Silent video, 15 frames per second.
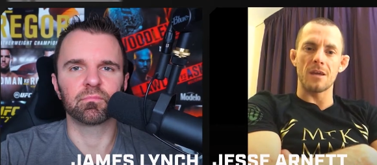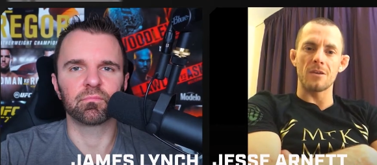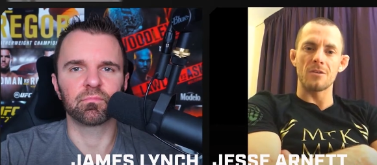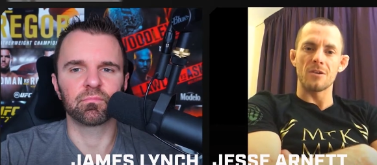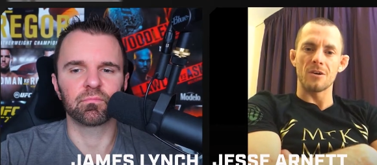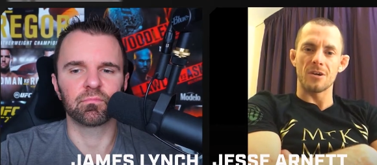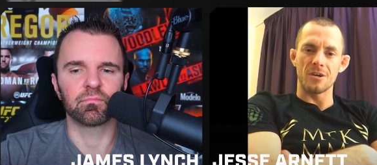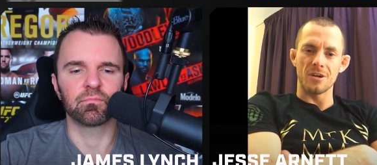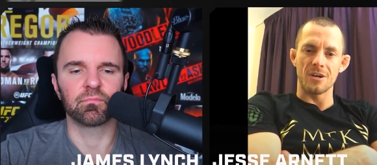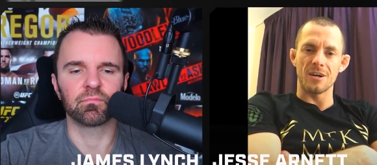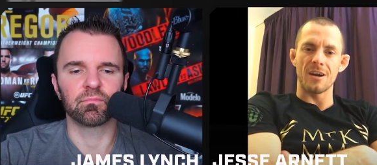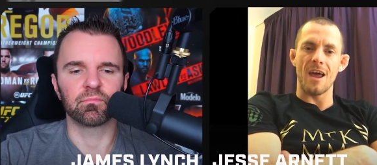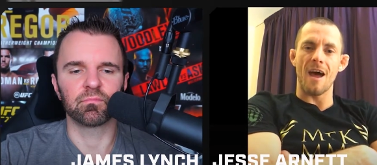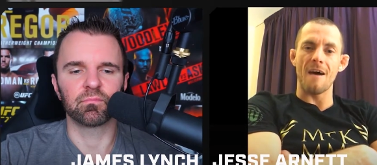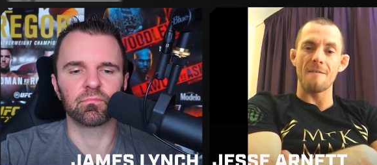Speaker 1: make it look
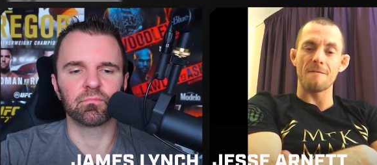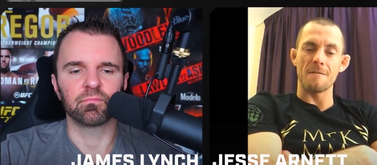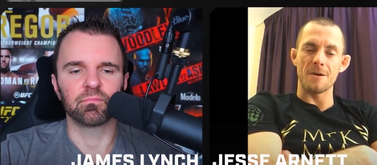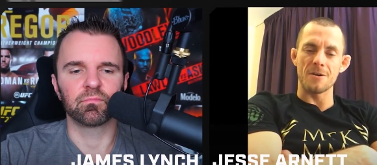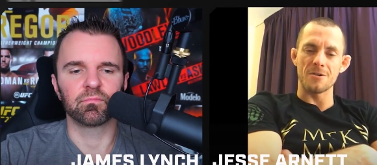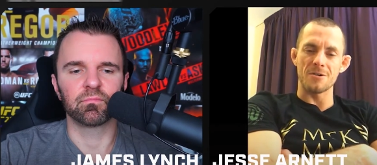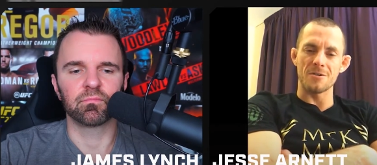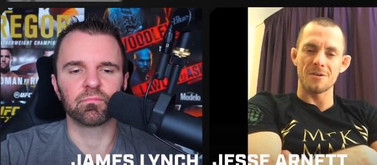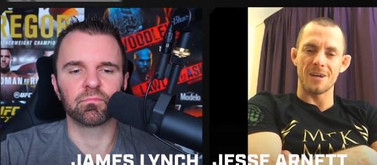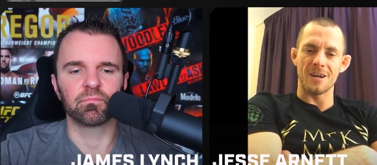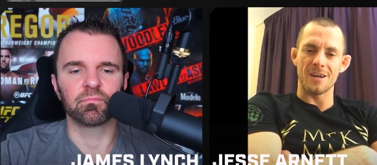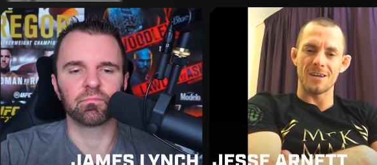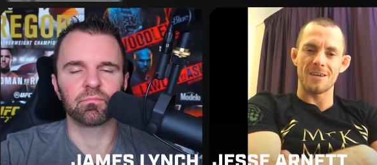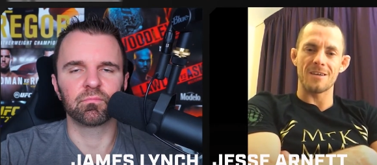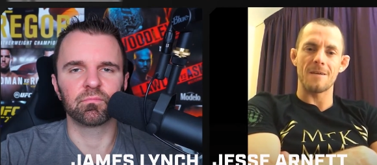good and have fun
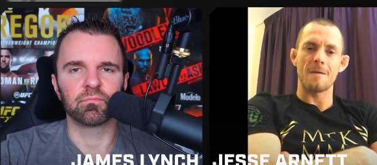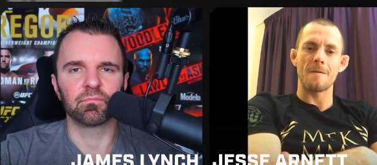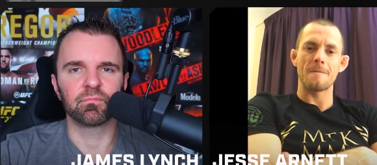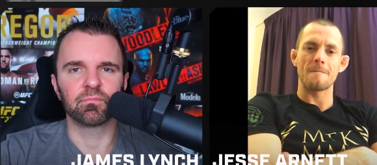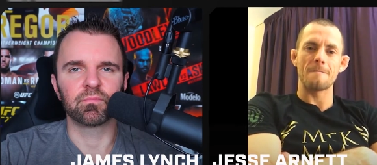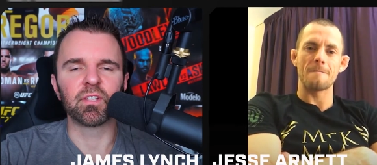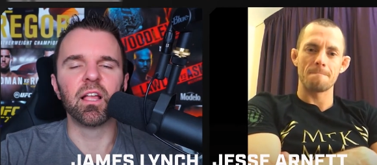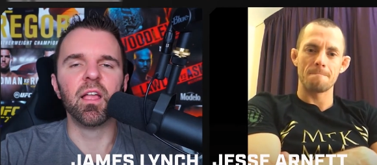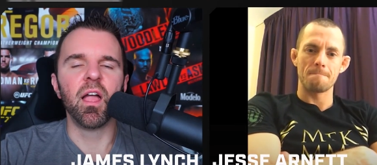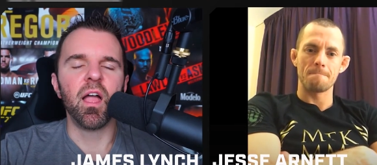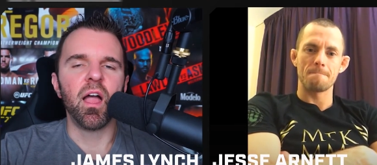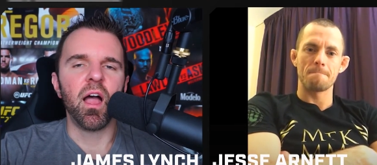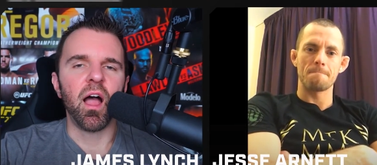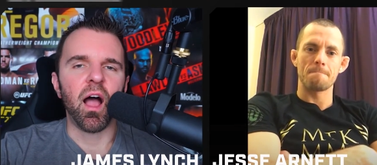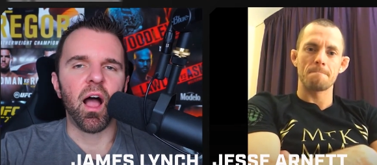doing it.
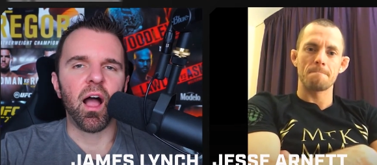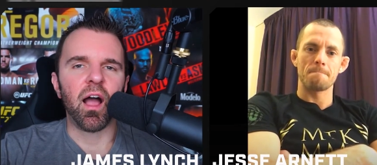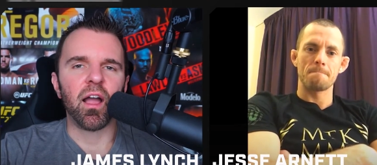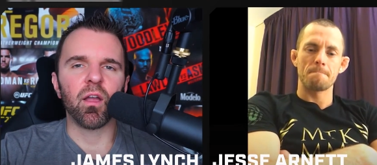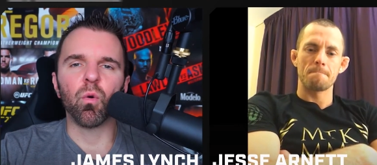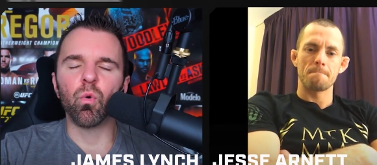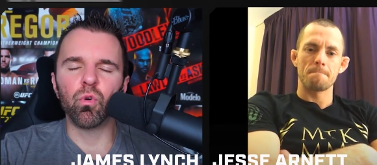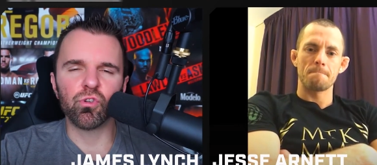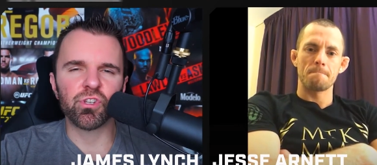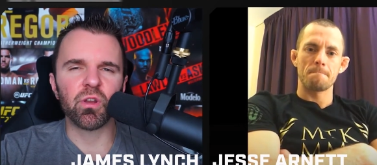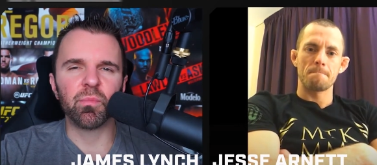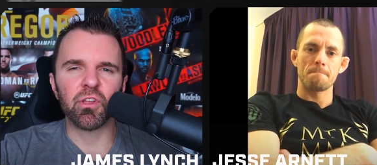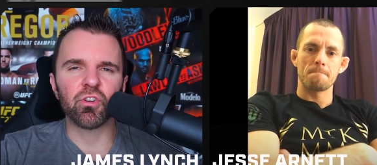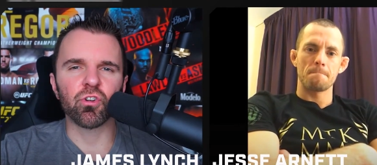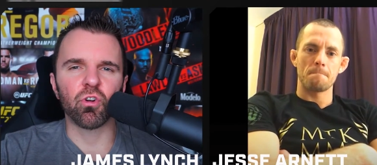
Speaker 2: Uh, who's going to
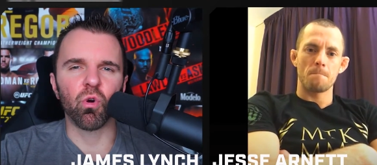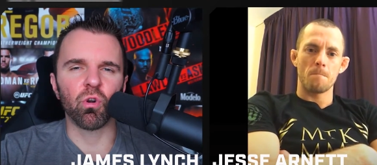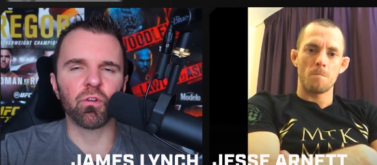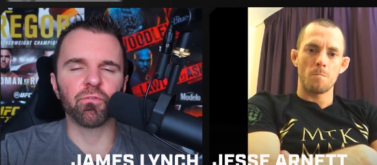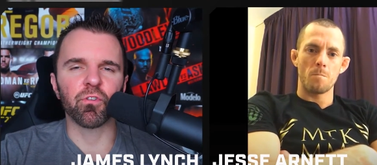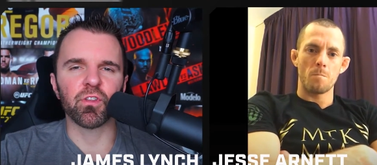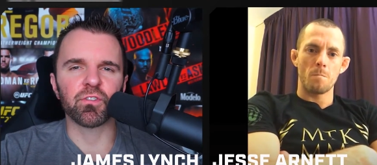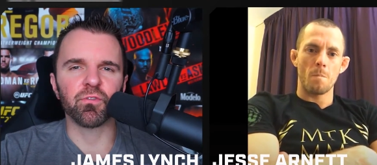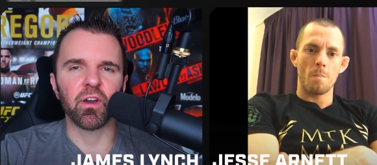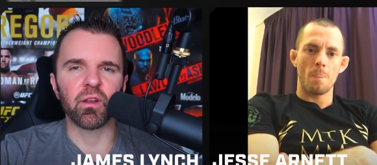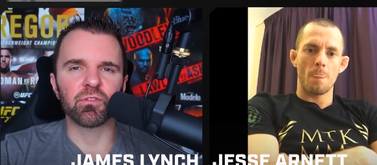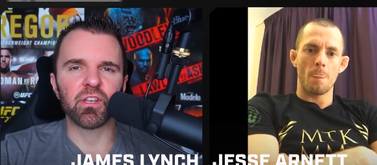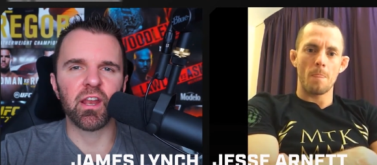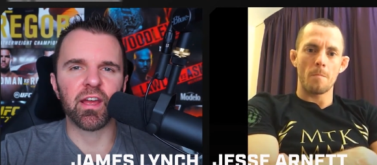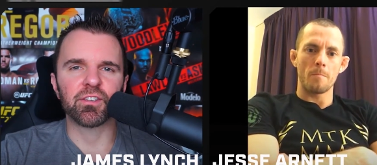be in your corner for this fight? I
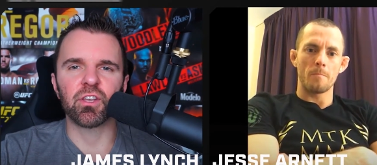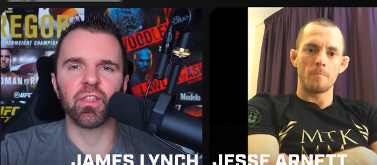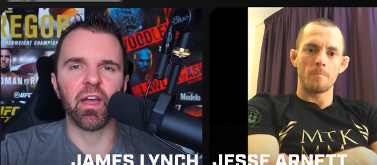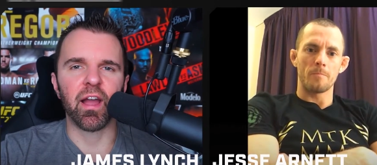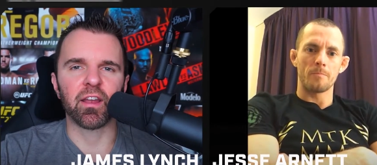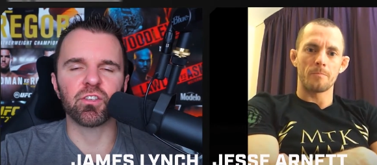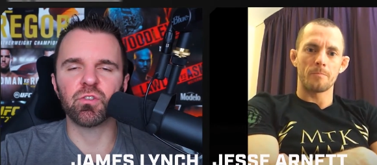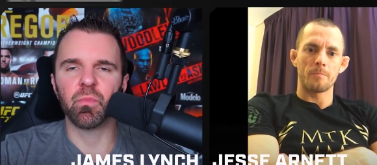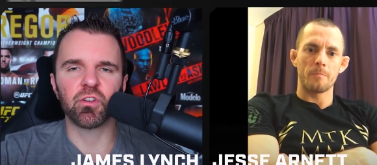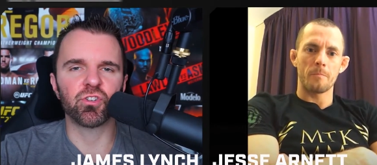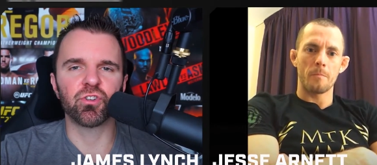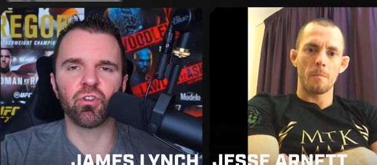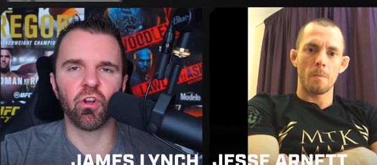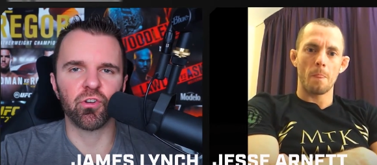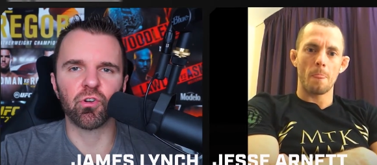was going to ask you that because you mentioned
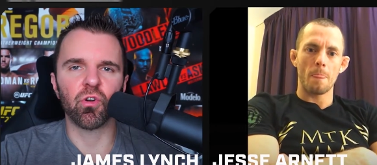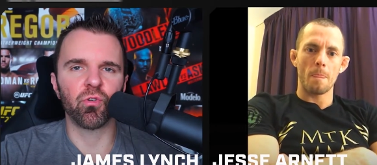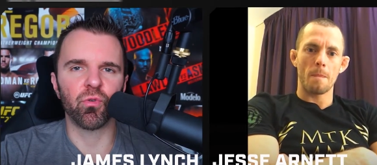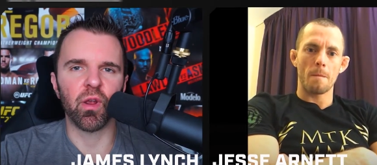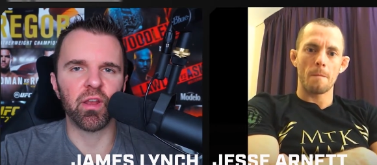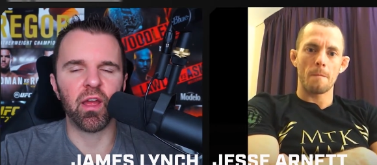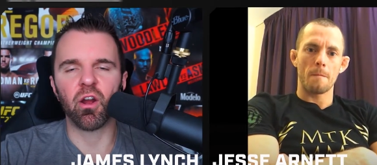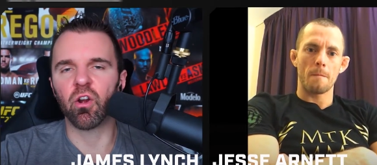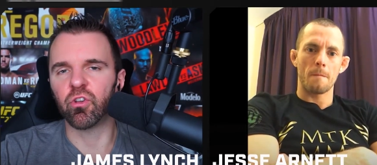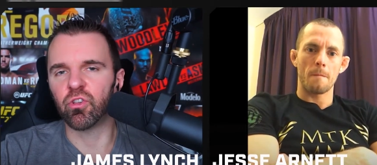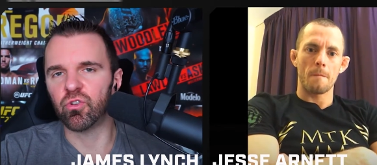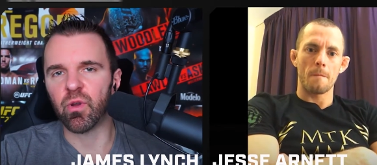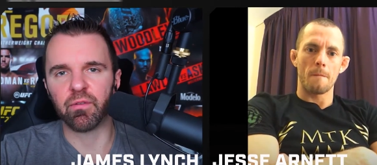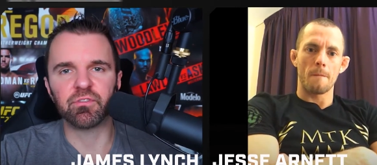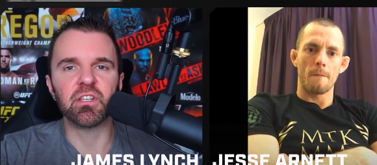you're on your own right now. Are
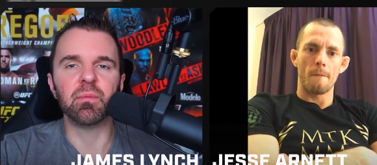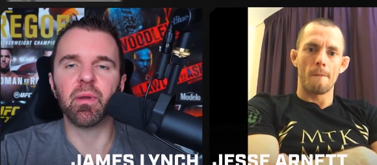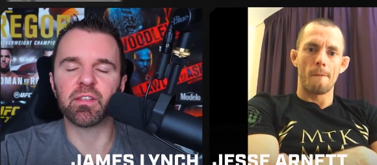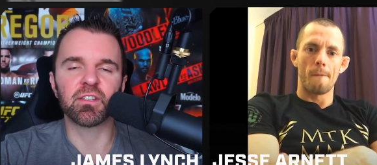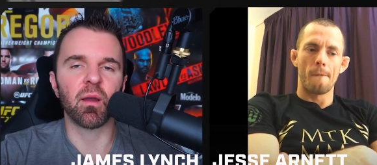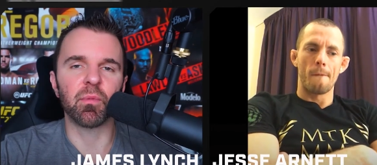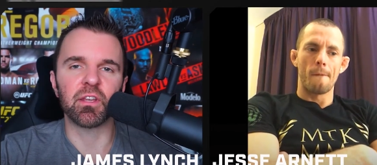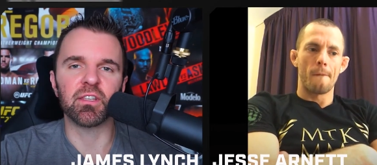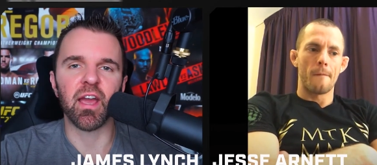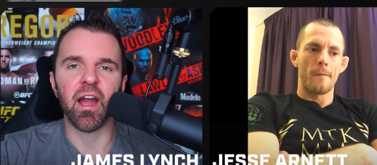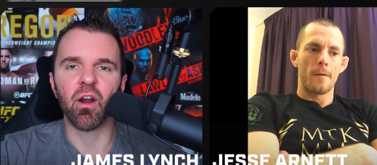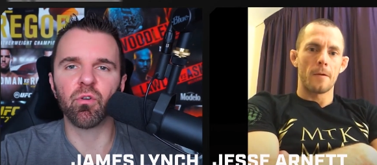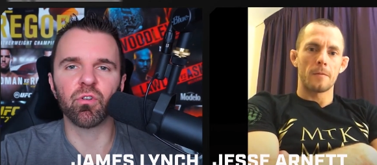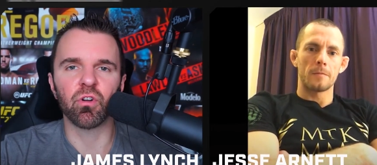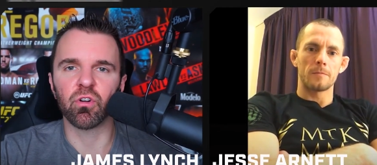you have teammates coming
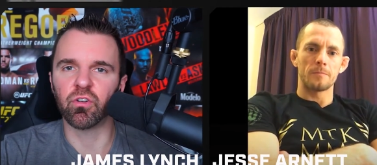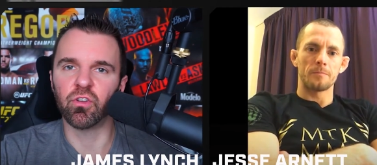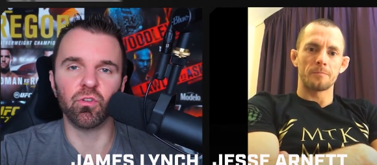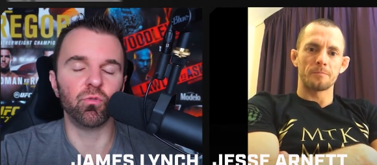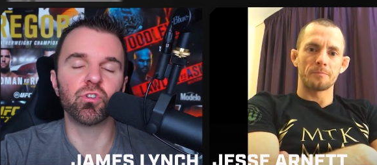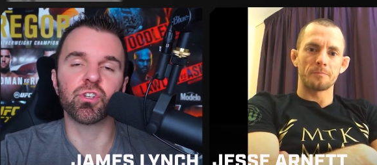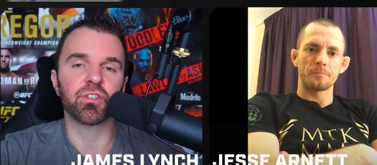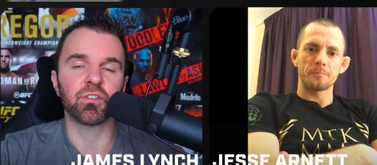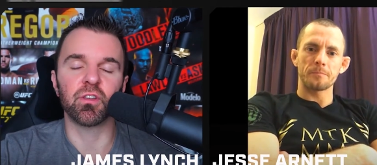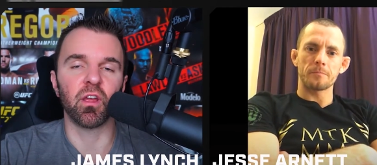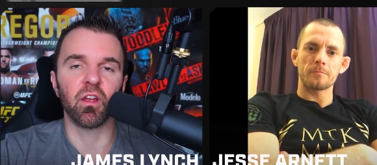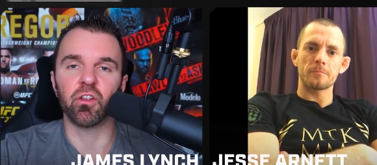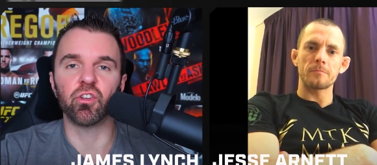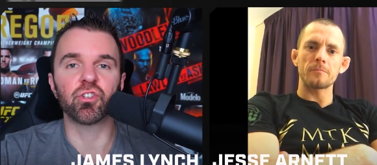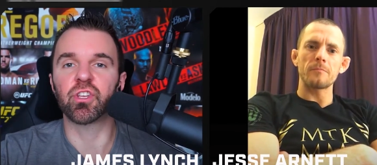down, or you just uh, you